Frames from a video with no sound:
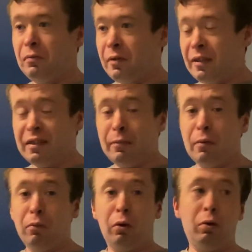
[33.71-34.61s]
There's going to be
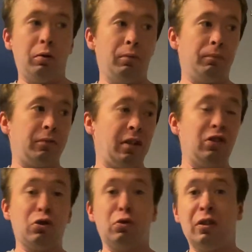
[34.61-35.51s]
more
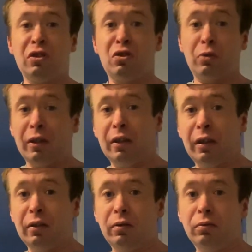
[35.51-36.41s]
industries
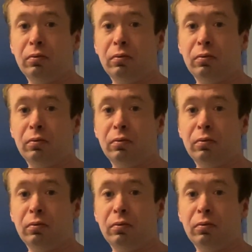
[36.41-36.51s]
striking